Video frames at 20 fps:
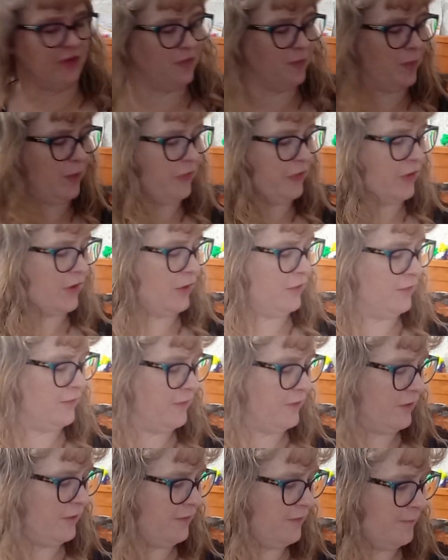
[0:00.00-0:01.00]
the Explore the Code
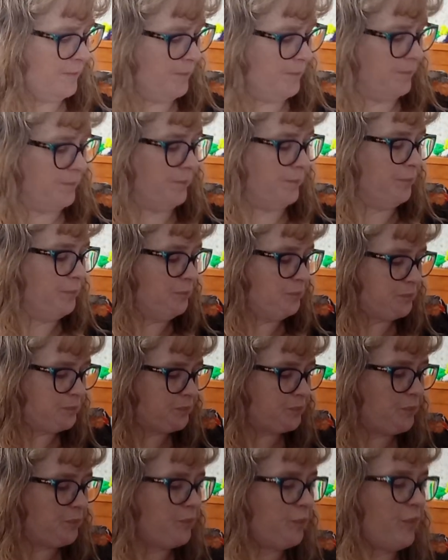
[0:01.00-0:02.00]
series.
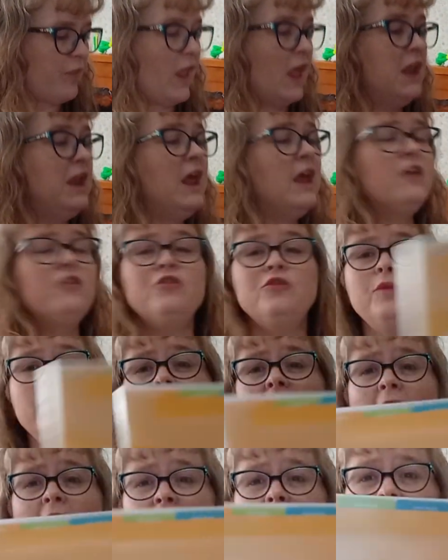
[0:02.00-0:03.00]
Next,
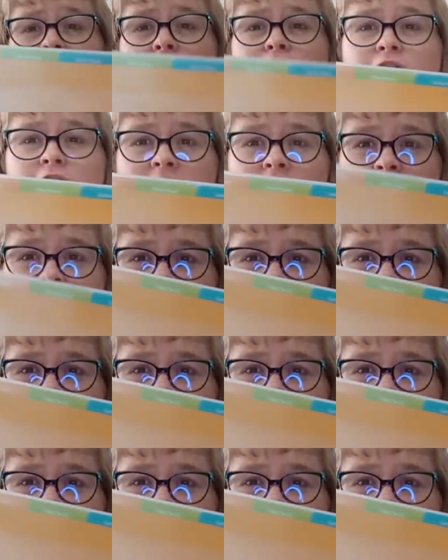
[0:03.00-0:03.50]
we have